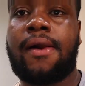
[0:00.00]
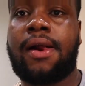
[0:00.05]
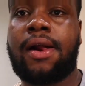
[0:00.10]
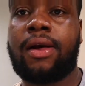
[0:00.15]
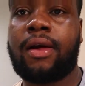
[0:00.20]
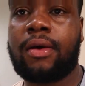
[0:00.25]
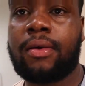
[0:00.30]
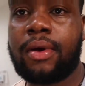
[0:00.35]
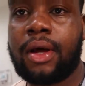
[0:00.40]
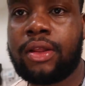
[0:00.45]

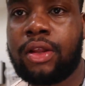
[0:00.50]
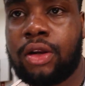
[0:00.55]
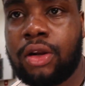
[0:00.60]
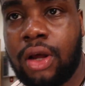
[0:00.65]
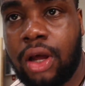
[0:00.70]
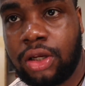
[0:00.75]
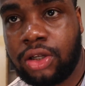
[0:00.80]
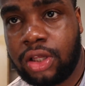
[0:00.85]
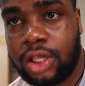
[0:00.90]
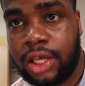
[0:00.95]
I don't
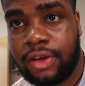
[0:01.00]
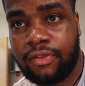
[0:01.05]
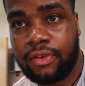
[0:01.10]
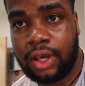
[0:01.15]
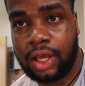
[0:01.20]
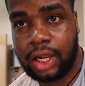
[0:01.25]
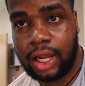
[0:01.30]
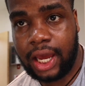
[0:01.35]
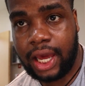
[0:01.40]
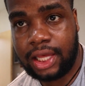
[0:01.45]
know, I'll just give you
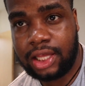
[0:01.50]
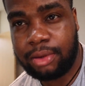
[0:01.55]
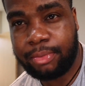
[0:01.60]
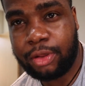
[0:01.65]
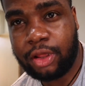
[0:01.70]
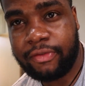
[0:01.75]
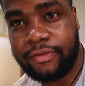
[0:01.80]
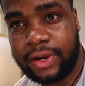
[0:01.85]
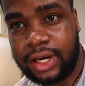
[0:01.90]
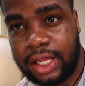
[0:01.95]
guys a
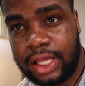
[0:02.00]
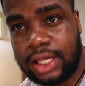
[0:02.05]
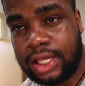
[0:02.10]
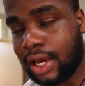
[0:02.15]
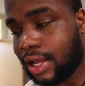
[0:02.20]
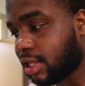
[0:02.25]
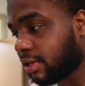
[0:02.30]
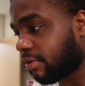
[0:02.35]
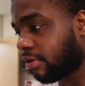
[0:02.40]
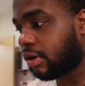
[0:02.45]
bit of an
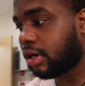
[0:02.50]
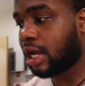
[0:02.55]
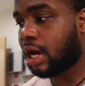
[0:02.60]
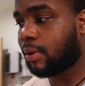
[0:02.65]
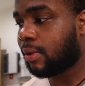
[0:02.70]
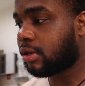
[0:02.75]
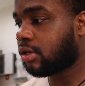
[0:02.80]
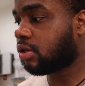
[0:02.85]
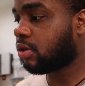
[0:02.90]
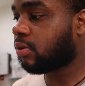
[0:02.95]
insight on
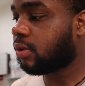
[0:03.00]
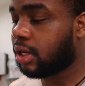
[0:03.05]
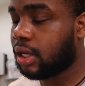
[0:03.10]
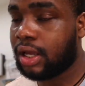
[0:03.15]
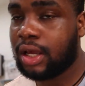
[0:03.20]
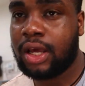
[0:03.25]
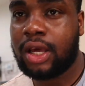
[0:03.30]
how I do it.